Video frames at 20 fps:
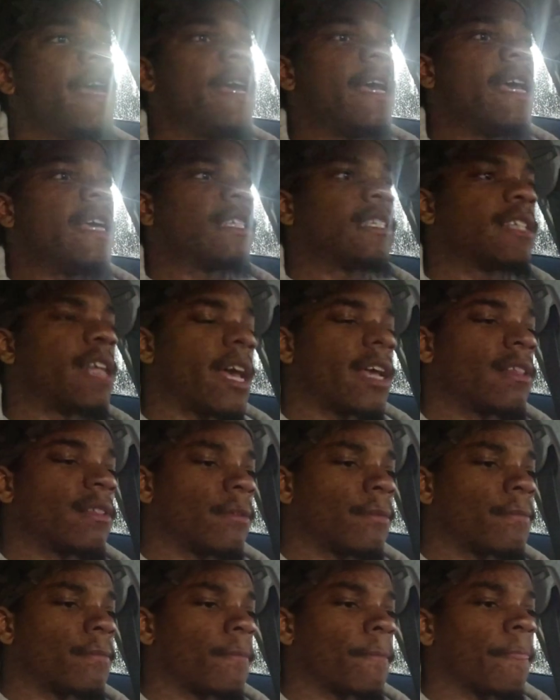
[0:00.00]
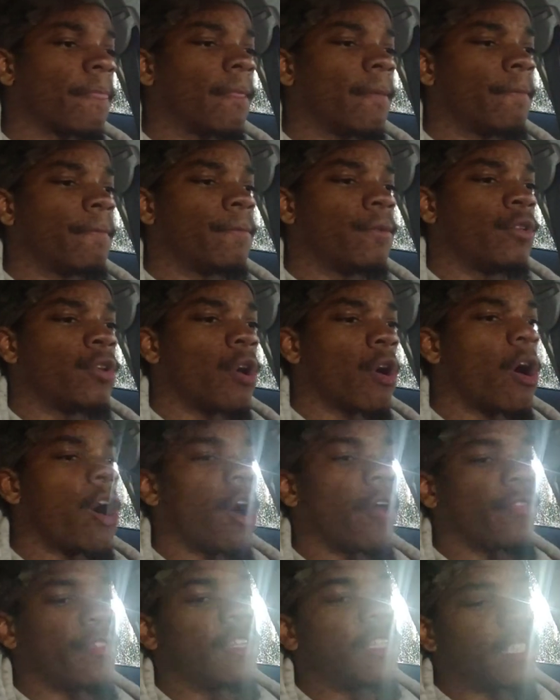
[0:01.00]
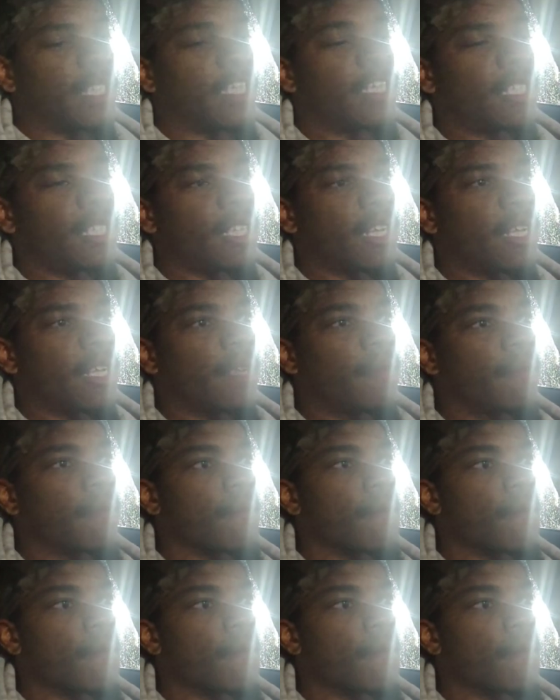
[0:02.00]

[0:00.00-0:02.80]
it's like your authenticity